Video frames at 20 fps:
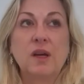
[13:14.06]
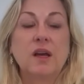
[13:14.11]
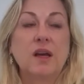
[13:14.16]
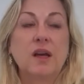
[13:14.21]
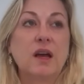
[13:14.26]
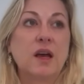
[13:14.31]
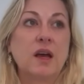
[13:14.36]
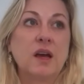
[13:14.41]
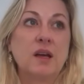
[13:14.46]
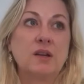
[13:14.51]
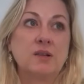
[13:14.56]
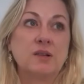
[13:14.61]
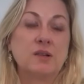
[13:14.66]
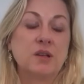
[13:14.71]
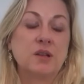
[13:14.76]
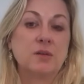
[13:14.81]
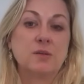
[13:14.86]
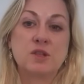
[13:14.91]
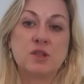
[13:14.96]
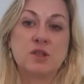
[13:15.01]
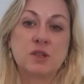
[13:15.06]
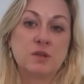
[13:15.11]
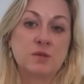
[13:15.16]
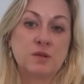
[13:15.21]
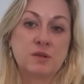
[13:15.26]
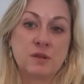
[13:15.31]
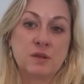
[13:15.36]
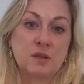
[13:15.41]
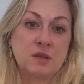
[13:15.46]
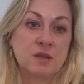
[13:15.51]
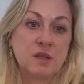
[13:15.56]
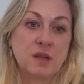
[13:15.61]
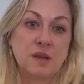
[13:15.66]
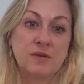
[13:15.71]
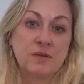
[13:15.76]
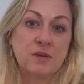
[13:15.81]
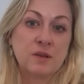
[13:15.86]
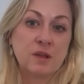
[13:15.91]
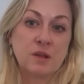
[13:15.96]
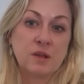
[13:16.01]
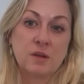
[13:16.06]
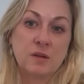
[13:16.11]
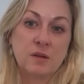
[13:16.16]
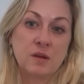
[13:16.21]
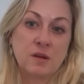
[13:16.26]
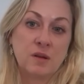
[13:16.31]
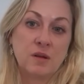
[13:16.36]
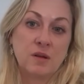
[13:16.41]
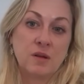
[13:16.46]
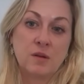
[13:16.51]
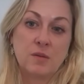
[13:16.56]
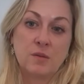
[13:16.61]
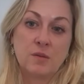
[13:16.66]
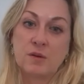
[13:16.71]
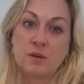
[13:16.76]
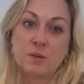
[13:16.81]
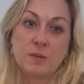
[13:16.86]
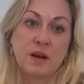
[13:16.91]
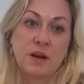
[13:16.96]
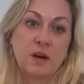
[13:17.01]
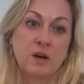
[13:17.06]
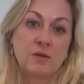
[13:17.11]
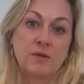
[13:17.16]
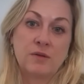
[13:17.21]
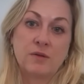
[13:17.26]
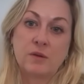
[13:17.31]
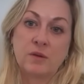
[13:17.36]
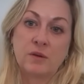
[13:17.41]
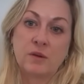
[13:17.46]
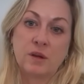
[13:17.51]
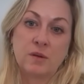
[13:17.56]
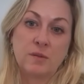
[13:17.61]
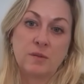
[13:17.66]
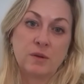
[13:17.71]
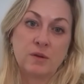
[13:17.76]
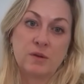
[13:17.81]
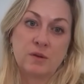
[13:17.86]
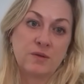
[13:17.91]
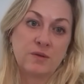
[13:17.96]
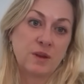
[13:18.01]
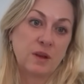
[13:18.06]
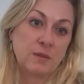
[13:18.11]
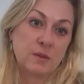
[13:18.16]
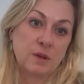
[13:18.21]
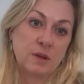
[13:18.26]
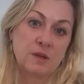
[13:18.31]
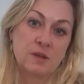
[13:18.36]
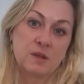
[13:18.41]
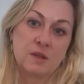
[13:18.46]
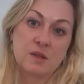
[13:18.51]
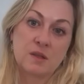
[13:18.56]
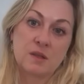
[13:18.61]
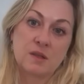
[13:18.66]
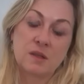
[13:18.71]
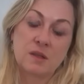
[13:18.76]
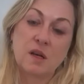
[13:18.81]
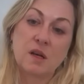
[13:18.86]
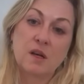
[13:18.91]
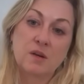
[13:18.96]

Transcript: And I mean, she was definitely the most powerful and most famous